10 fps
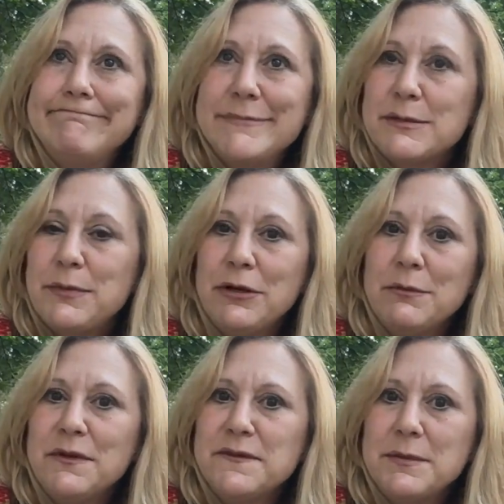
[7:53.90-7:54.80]
spirit
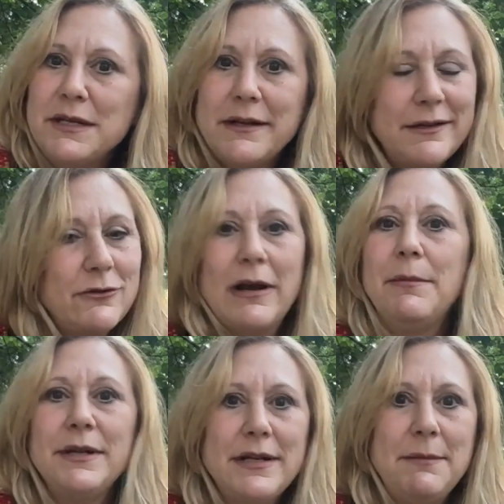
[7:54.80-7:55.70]
moves me and I grab
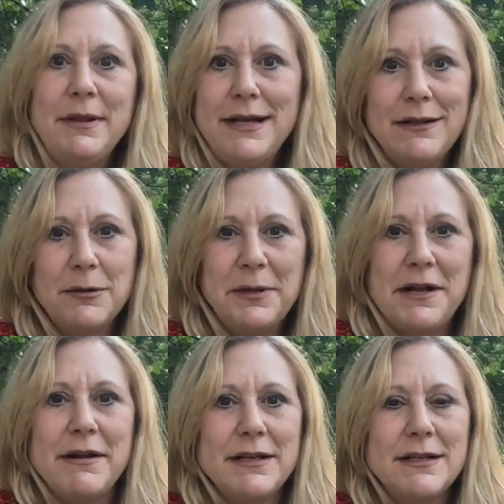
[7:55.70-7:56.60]
it and I play a little bit
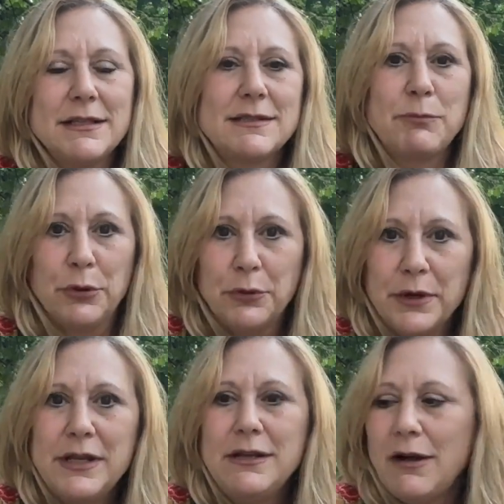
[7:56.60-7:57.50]
on it, and it's
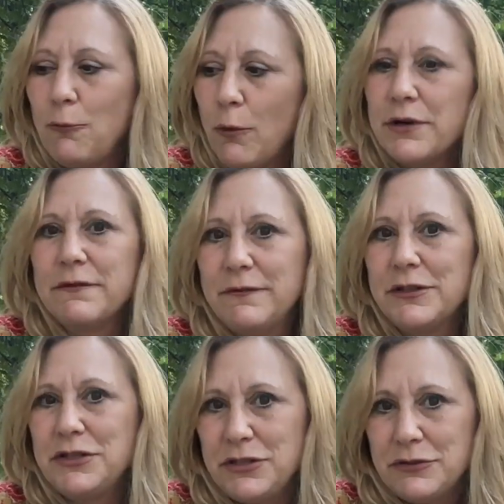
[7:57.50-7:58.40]
pretty wonderful
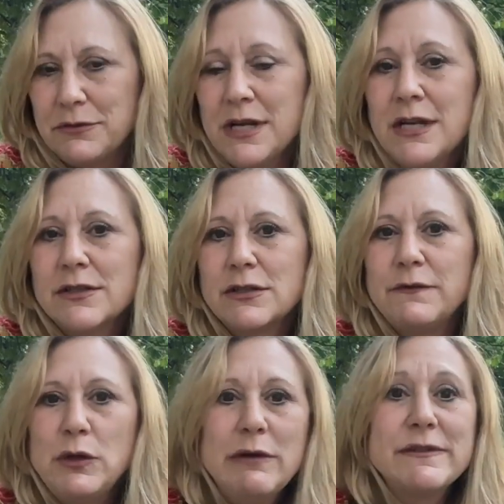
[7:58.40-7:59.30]
to do. So
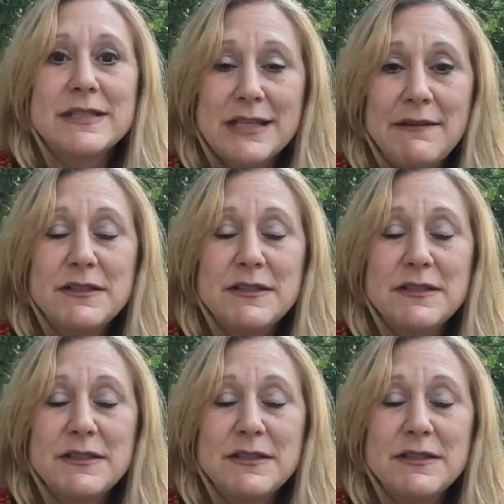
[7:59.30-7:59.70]
if you have a safe